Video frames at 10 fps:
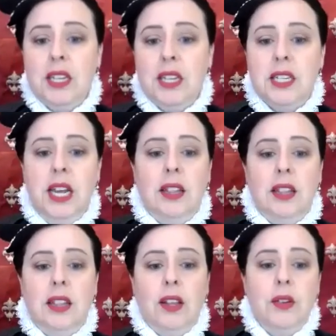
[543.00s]
at
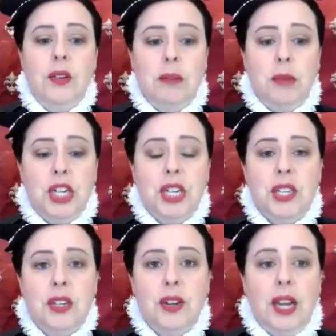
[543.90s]
those images
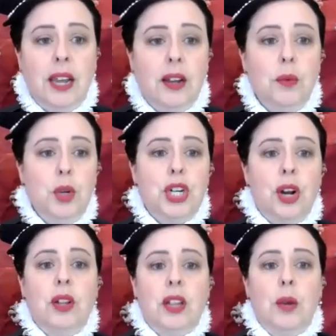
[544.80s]
earlier would show
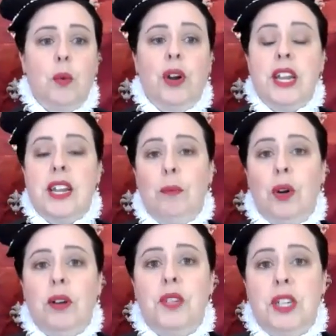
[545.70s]
that there were a number
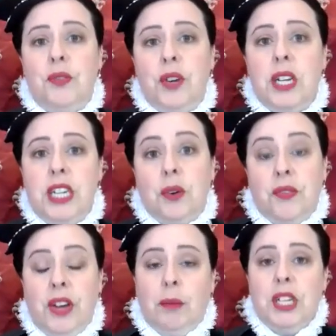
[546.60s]
of different decorative
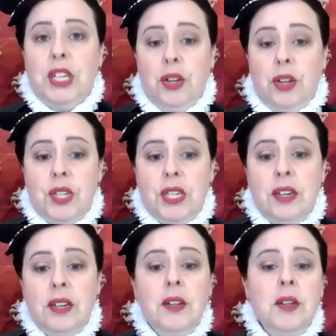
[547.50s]
elements used.
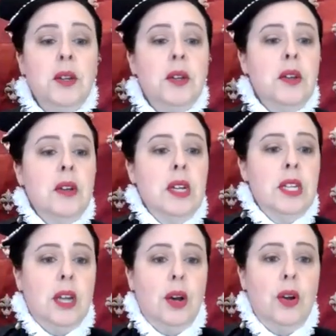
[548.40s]

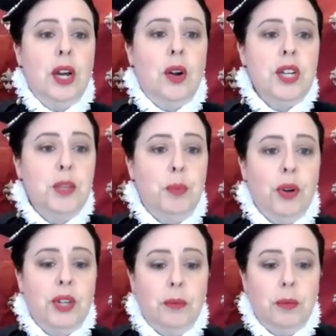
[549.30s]
So across the
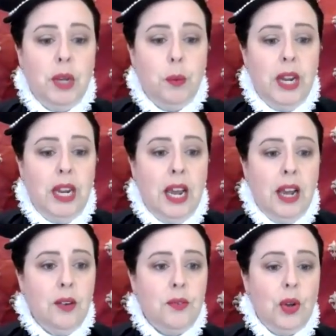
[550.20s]
bottom, we
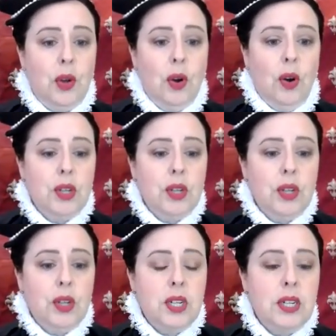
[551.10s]
have got
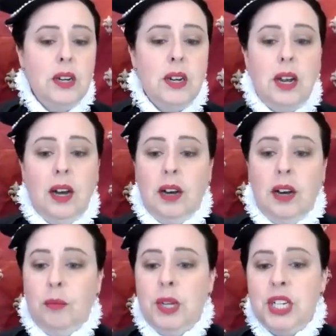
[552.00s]

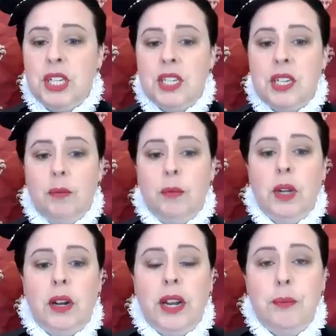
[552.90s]
just some
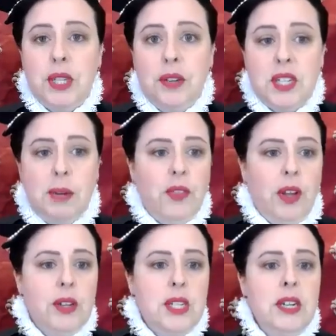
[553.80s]
clips of some of those.